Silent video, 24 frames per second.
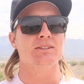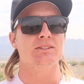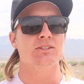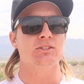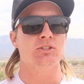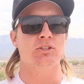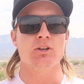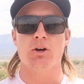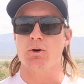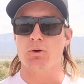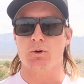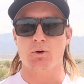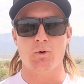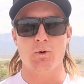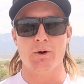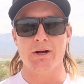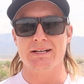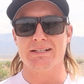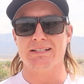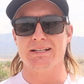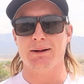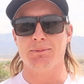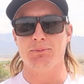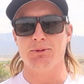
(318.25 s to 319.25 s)
So
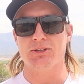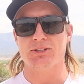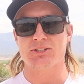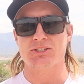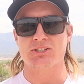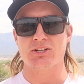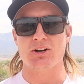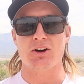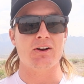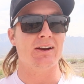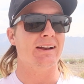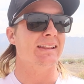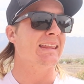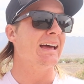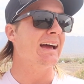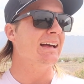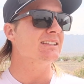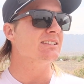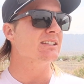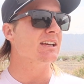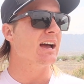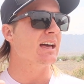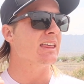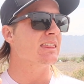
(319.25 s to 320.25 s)
quick double to start.
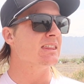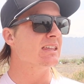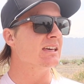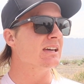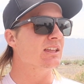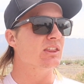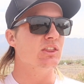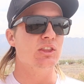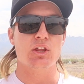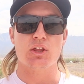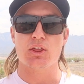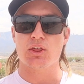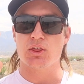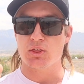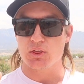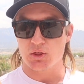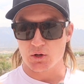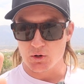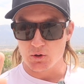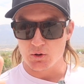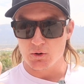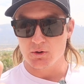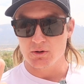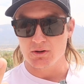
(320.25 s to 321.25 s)
That's, I think, the
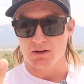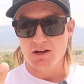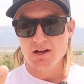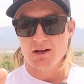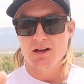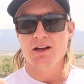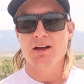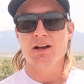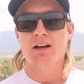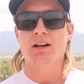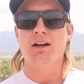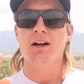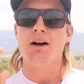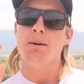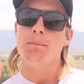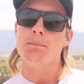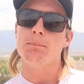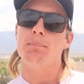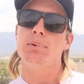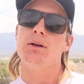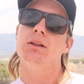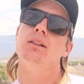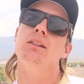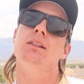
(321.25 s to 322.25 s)
third
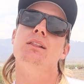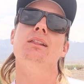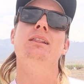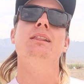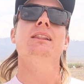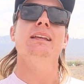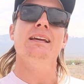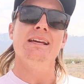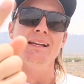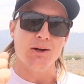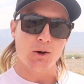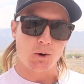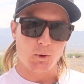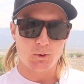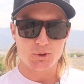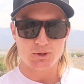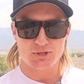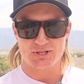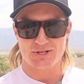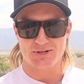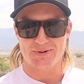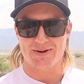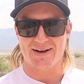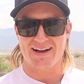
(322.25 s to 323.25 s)
complete
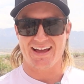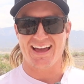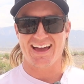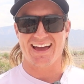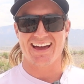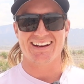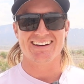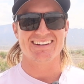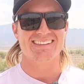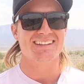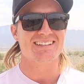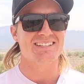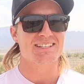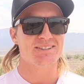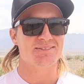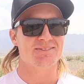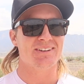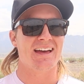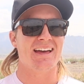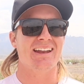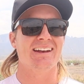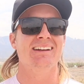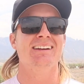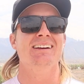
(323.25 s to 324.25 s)
horseshoe I had in this
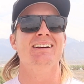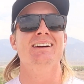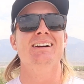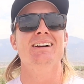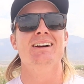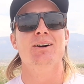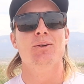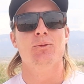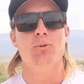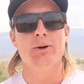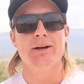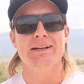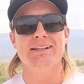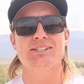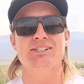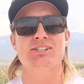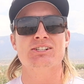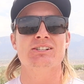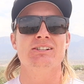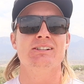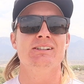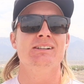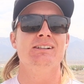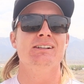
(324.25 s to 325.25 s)
event,
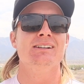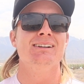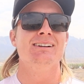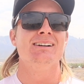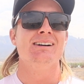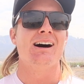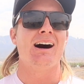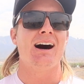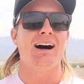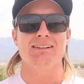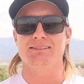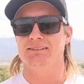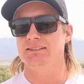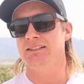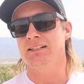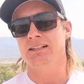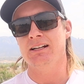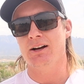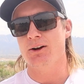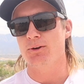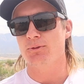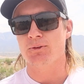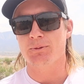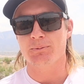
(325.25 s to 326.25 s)
which, you
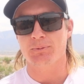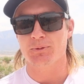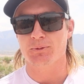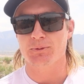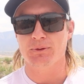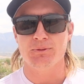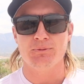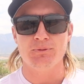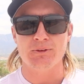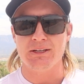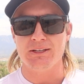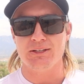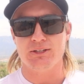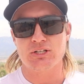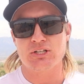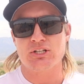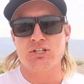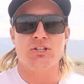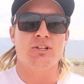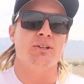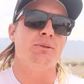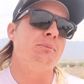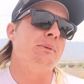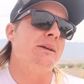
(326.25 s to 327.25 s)
know, from 3 feet, you
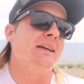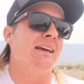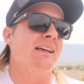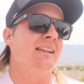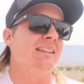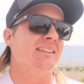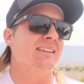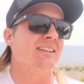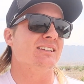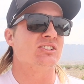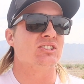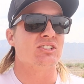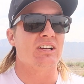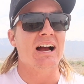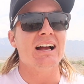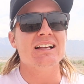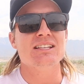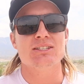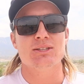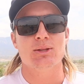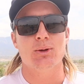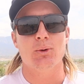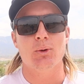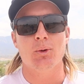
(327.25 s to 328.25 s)
shouldn't be hitting the
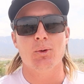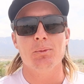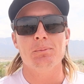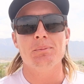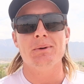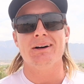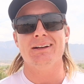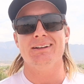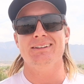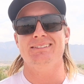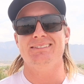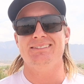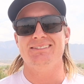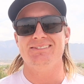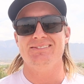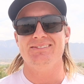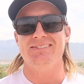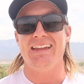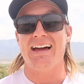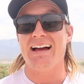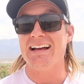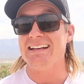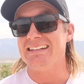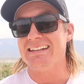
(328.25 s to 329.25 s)
sides of the hole, but
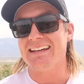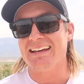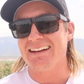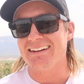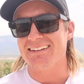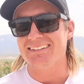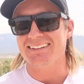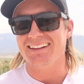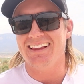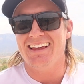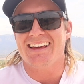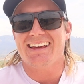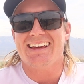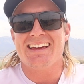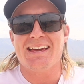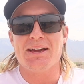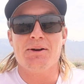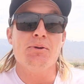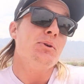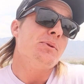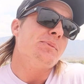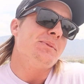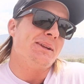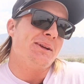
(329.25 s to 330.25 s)
I did. Like,
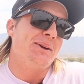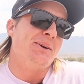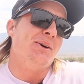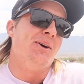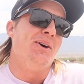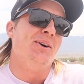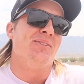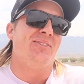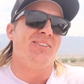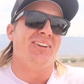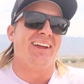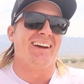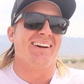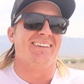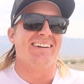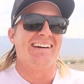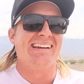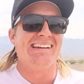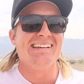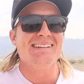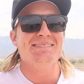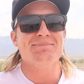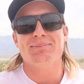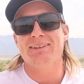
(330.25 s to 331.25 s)
it would have been cool if they
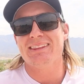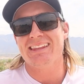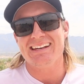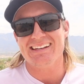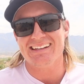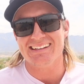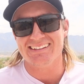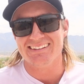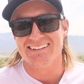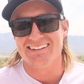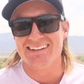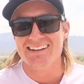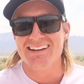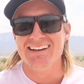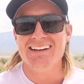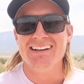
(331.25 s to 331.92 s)
went in, but they didn't.